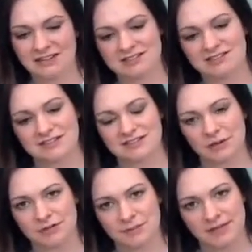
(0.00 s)
This is
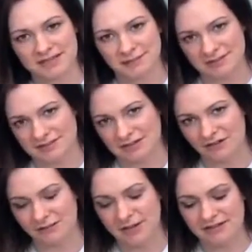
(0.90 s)
a Sony piece, it was a
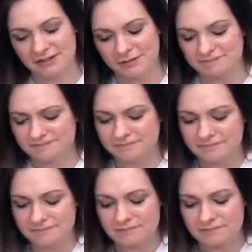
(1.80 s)
self-mailer.